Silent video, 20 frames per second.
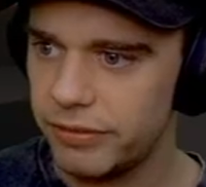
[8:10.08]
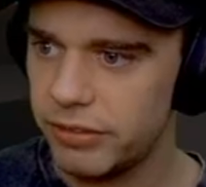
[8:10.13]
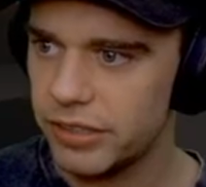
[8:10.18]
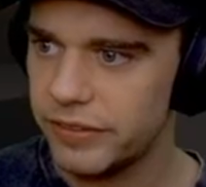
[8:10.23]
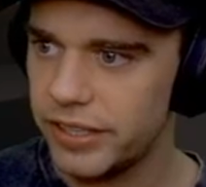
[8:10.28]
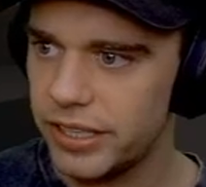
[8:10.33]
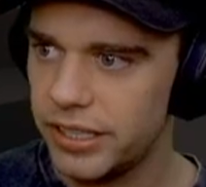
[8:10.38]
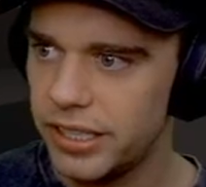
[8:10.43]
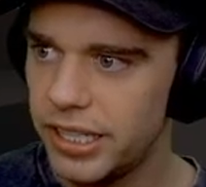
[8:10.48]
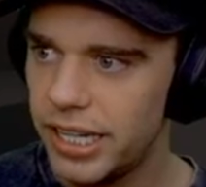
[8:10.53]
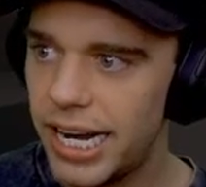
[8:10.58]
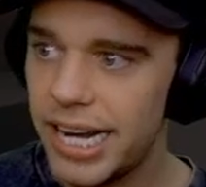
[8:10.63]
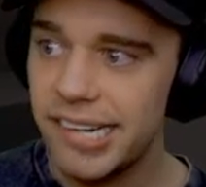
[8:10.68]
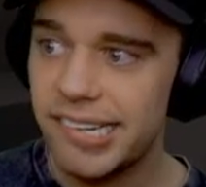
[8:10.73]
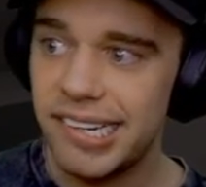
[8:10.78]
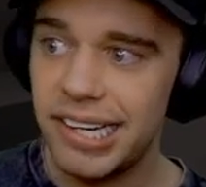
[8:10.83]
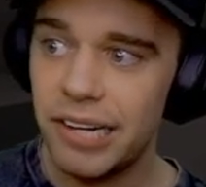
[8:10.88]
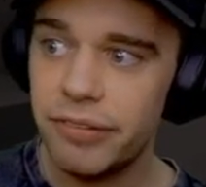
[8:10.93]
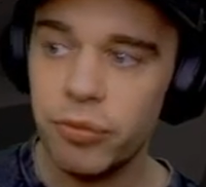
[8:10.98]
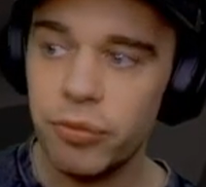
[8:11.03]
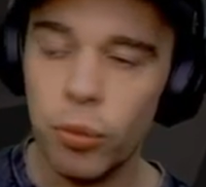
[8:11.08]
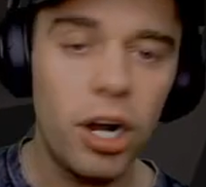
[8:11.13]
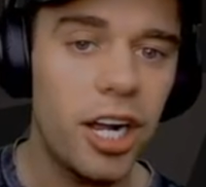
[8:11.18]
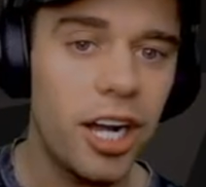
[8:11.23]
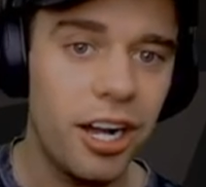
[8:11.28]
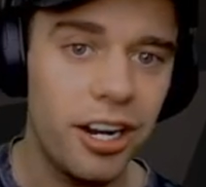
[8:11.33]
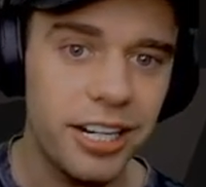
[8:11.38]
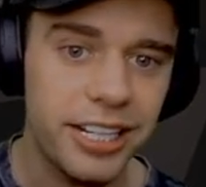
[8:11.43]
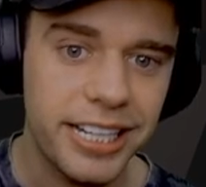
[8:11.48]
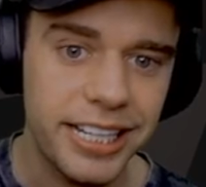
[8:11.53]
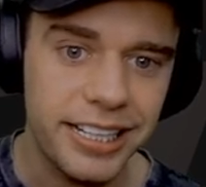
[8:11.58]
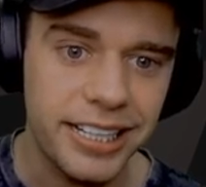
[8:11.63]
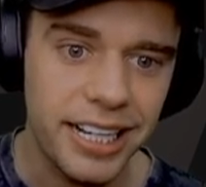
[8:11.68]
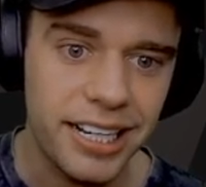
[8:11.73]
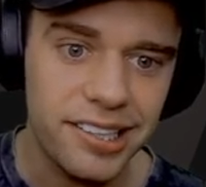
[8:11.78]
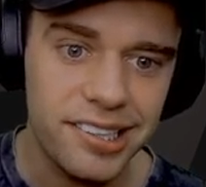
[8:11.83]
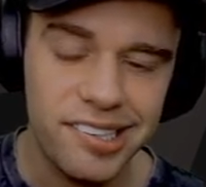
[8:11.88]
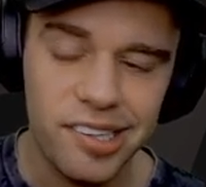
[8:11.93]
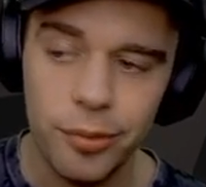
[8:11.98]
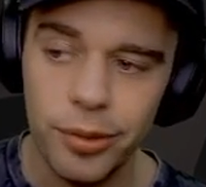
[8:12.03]
rid of it it's left one garlic in there.
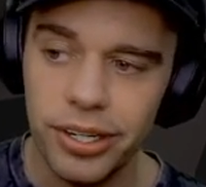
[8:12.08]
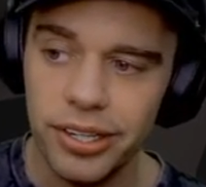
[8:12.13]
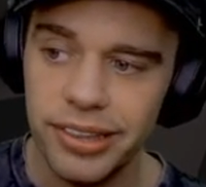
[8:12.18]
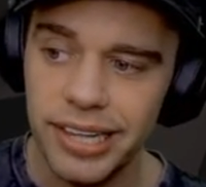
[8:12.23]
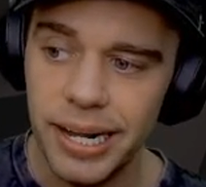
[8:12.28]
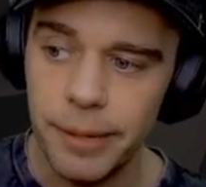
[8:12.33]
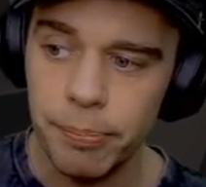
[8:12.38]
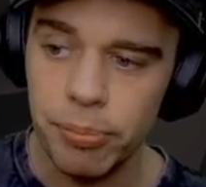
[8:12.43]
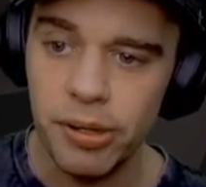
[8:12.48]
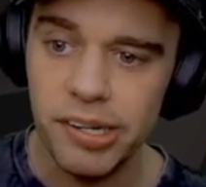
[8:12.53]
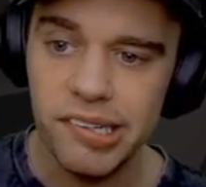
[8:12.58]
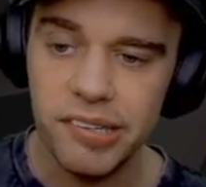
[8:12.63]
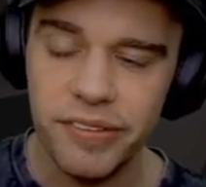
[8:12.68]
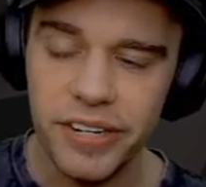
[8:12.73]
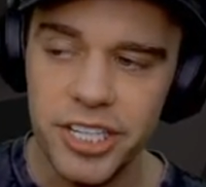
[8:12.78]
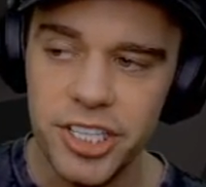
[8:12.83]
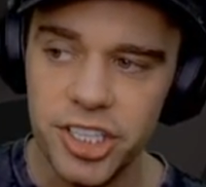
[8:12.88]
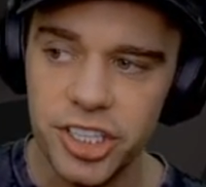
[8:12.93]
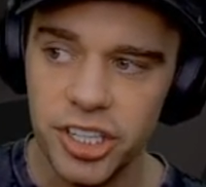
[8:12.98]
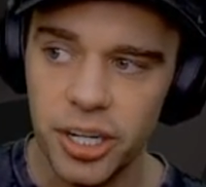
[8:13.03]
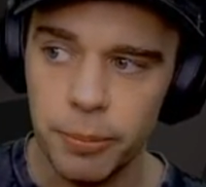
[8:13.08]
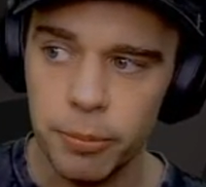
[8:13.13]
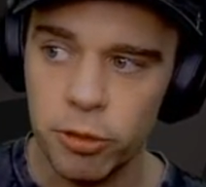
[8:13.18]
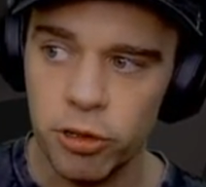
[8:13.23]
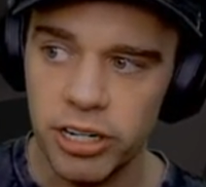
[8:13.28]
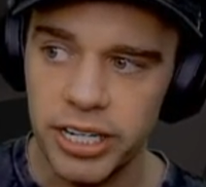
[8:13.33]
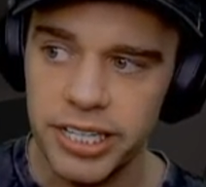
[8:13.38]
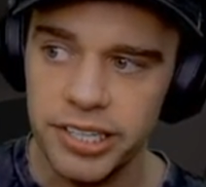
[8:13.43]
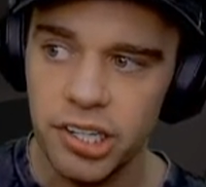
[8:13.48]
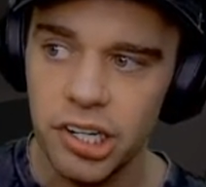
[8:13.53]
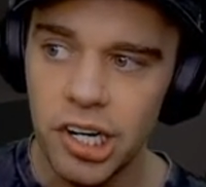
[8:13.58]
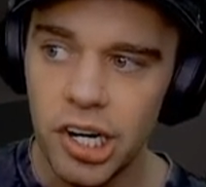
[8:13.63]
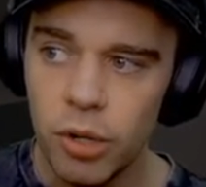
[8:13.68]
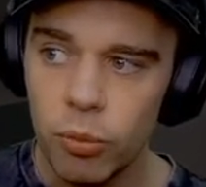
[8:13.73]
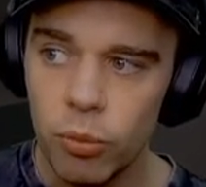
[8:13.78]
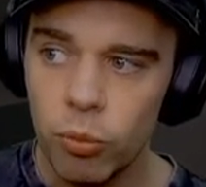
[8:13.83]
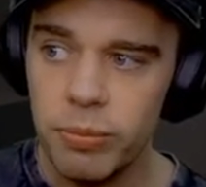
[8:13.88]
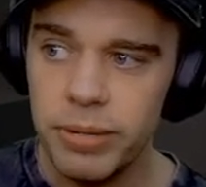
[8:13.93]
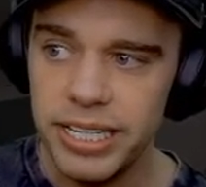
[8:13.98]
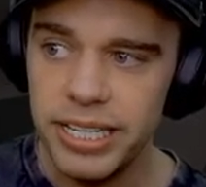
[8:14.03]
So it, that preservation upgrade
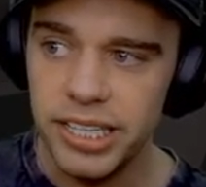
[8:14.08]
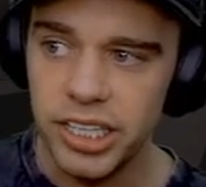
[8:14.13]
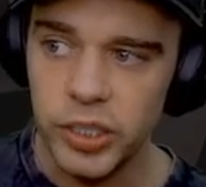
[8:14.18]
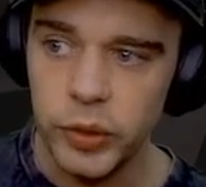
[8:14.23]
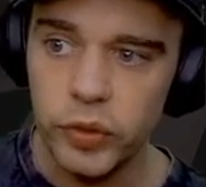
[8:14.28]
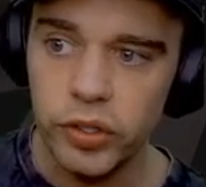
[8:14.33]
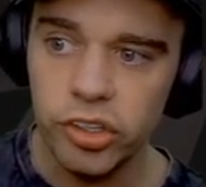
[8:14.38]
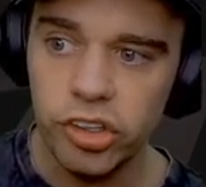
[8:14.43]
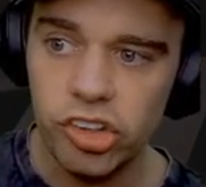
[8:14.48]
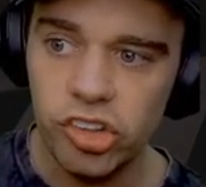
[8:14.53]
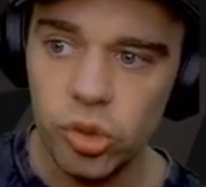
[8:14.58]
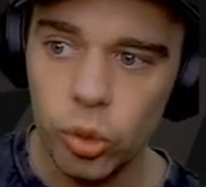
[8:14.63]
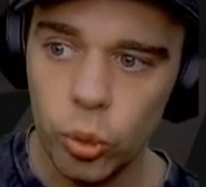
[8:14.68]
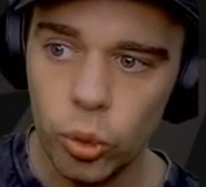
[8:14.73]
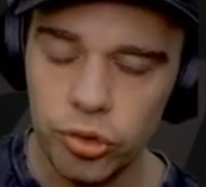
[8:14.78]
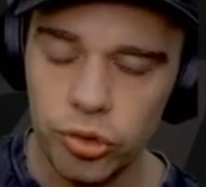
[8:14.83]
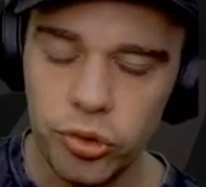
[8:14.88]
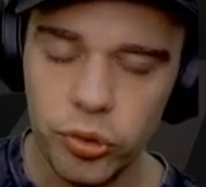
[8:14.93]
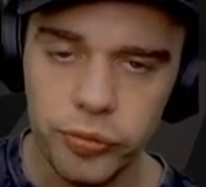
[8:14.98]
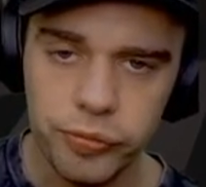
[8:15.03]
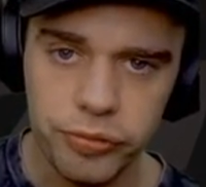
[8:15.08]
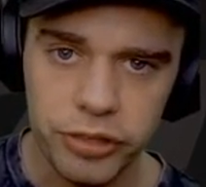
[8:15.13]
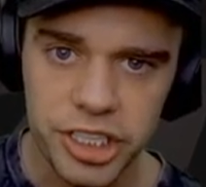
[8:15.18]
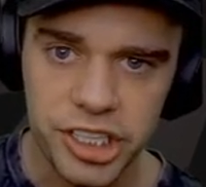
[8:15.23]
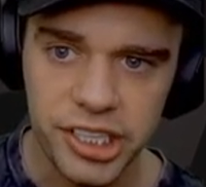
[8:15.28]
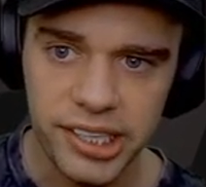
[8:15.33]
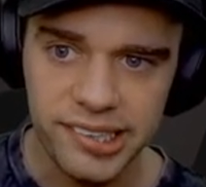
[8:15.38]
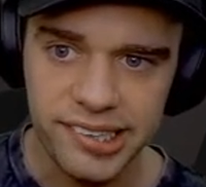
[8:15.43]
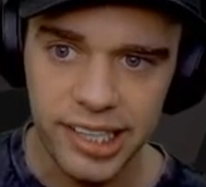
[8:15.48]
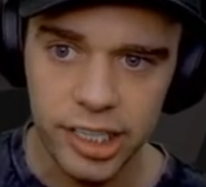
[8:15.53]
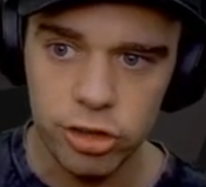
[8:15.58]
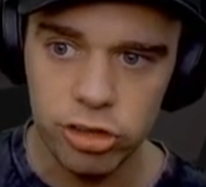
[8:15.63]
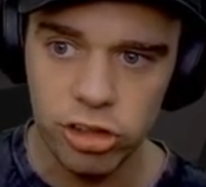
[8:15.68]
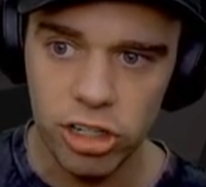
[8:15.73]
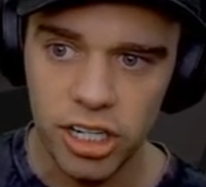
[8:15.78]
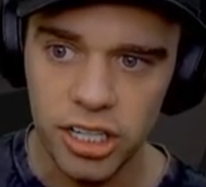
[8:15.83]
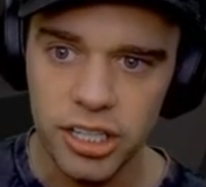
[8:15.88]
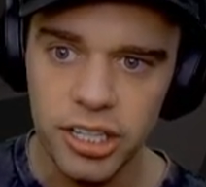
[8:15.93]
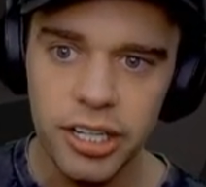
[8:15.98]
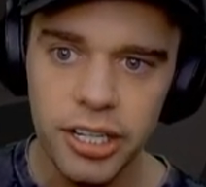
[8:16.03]
will mean that you can sort your fridge,
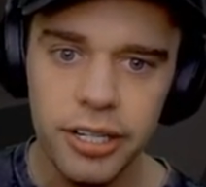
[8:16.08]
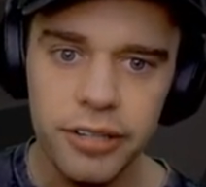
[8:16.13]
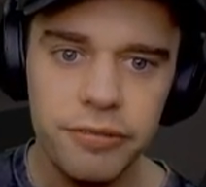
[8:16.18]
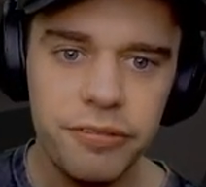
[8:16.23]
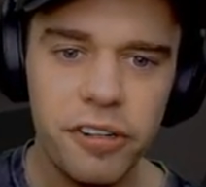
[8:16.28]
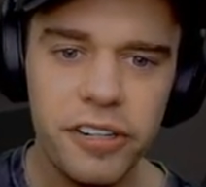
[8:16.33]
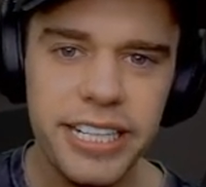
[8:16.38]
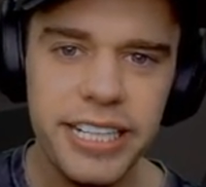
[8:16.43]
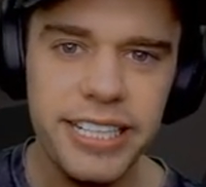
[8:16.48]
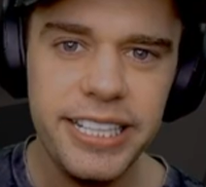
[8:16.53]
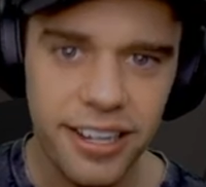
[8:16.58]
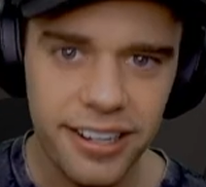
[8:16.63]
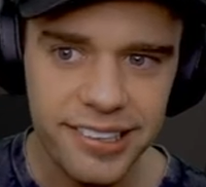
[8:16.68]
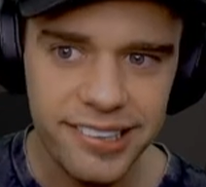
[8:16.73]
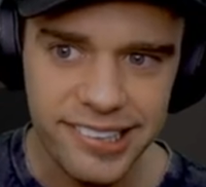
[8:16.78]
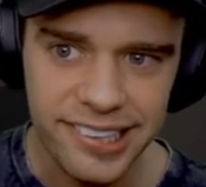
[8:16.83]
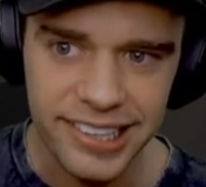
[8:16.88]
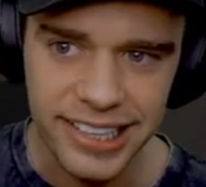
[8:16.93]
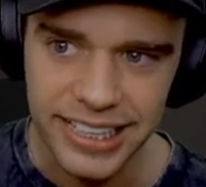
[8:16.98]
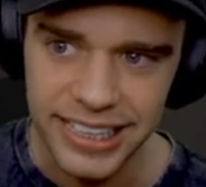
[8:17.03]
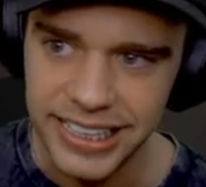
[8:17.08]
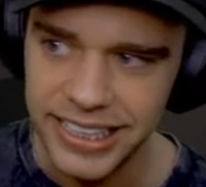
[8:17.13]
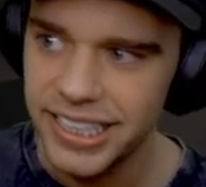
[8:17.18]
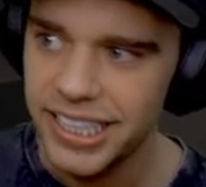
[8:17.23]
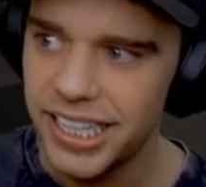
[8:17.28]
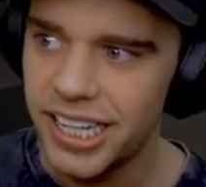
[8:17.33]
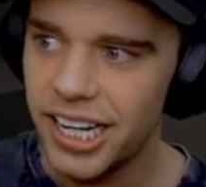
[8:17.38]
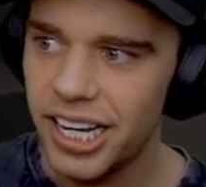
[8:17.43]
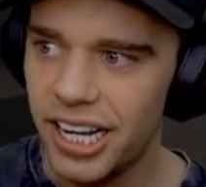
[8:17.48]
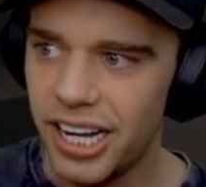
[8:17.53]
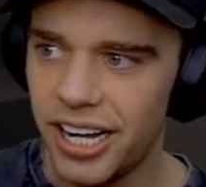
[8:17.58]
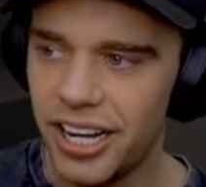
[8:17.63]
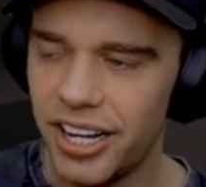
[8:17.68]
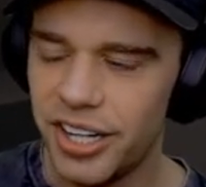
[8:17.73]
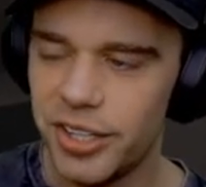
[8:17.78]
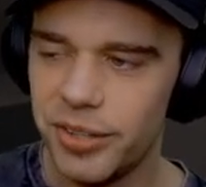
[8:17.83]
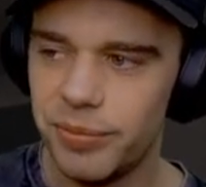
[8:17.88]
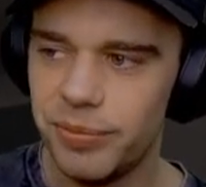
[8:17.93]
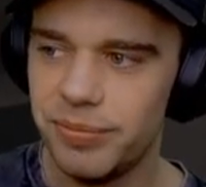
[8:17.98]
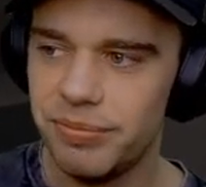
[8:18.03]
etc., very nicely.
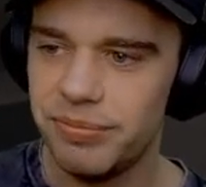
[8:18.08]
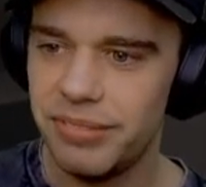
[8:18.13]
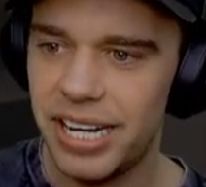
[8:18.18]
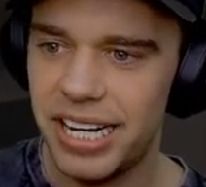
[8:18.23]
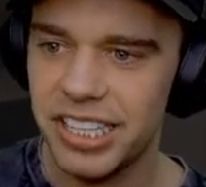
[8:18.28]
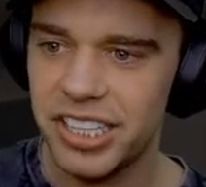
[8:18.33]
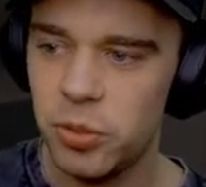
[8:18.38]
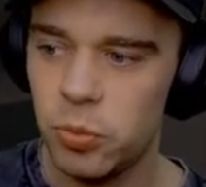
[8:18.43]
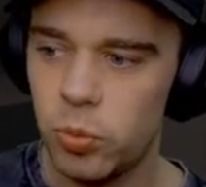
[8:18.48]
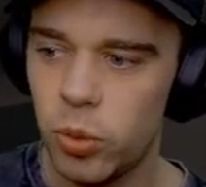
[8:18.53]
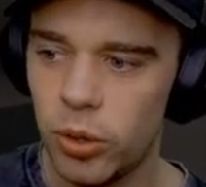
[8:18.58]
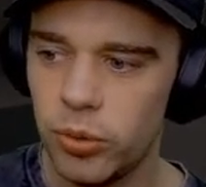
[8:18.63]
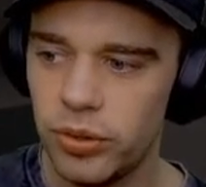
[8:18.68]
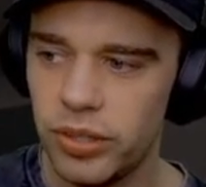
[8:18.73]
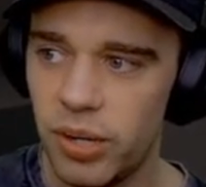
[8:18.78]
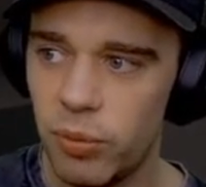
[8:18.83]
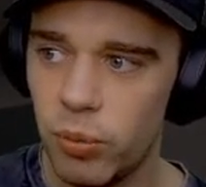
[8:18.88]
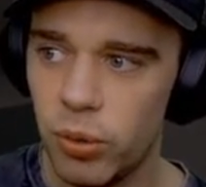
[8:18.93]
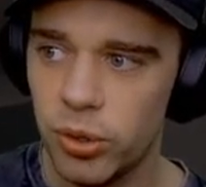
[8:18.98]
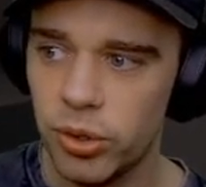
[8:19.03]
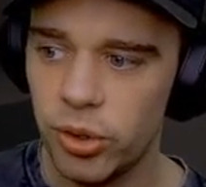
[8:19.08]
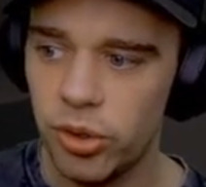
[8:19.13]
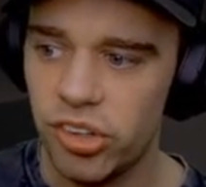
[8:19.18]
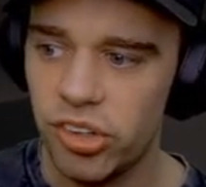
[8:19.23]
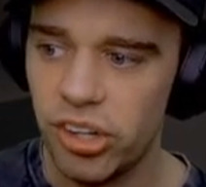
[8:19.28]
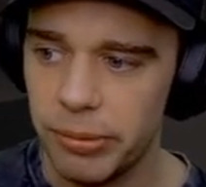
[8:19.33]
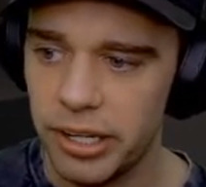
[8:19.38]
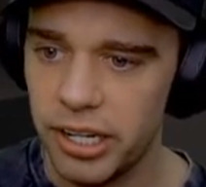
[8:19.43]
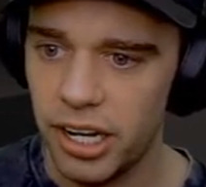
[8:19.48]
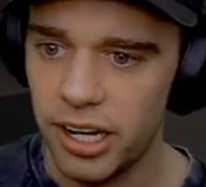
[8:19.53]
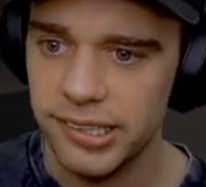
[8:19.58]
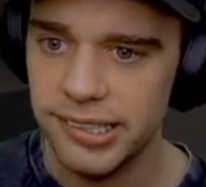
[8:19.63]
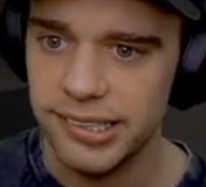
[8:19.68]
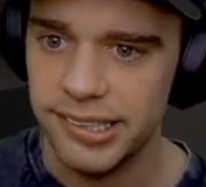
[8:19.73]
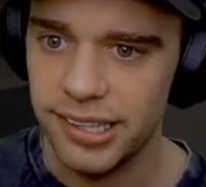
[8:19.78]
Um, and you won't it won't use up the last